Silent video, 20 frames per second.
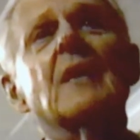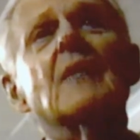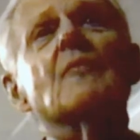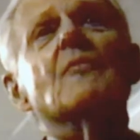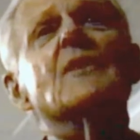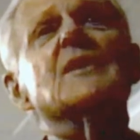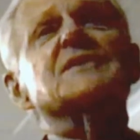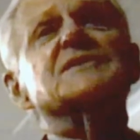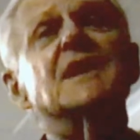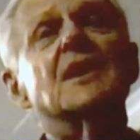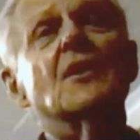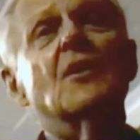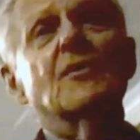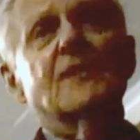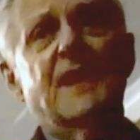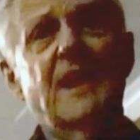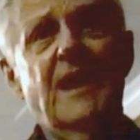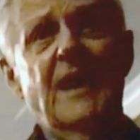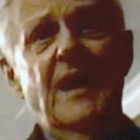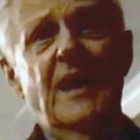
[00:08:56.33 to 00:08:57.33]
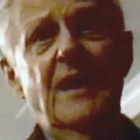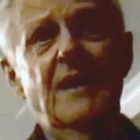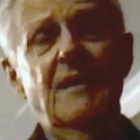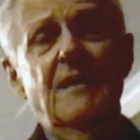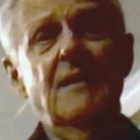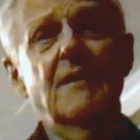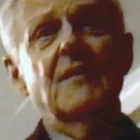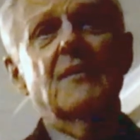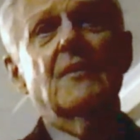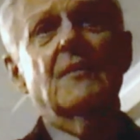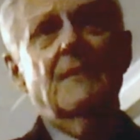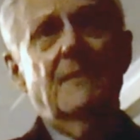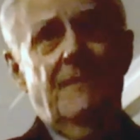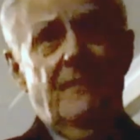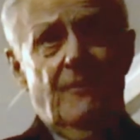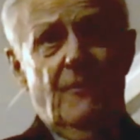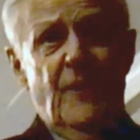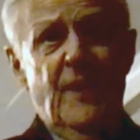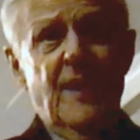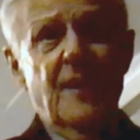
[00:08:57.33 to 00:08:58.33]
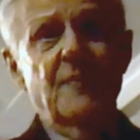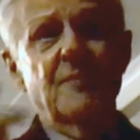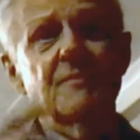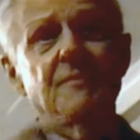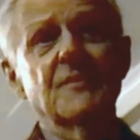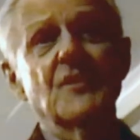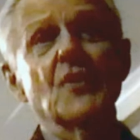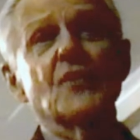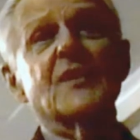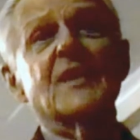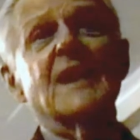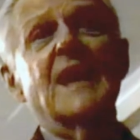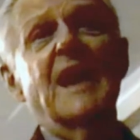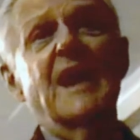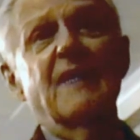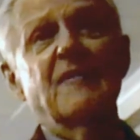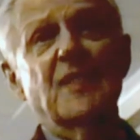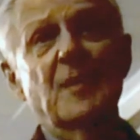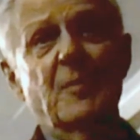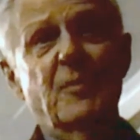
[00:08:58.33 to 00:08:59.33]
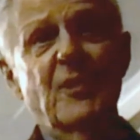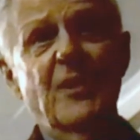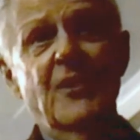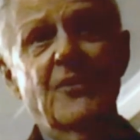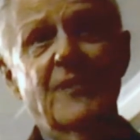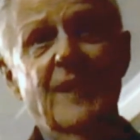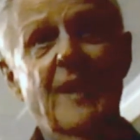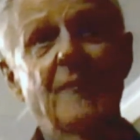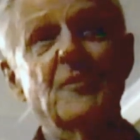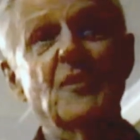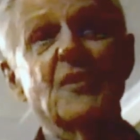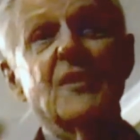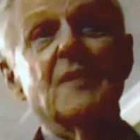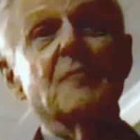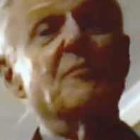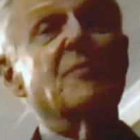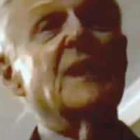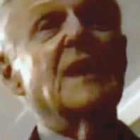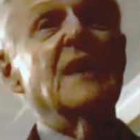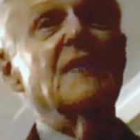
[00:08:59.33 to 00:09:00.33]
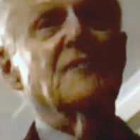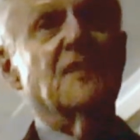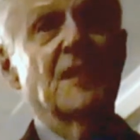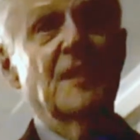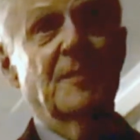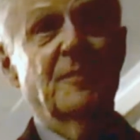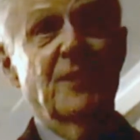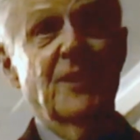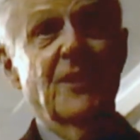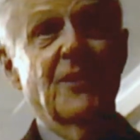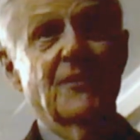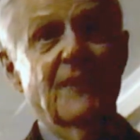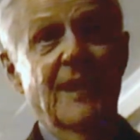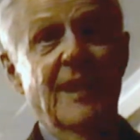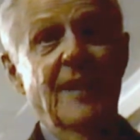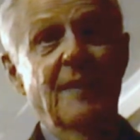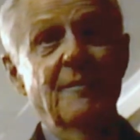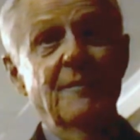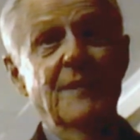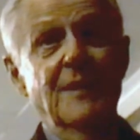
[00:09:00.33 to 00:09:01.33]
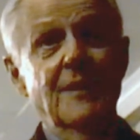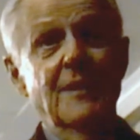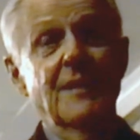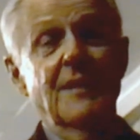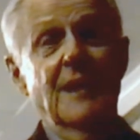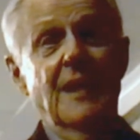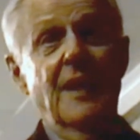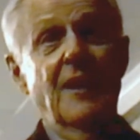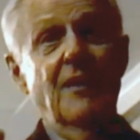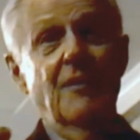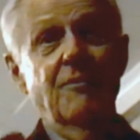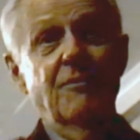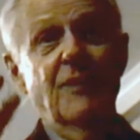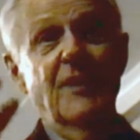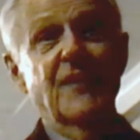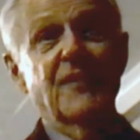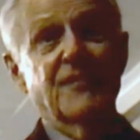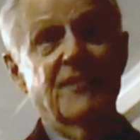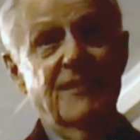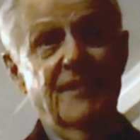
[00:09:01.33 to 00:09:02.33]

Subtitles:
We said, "Okay, you can have the program. You can pay for the program with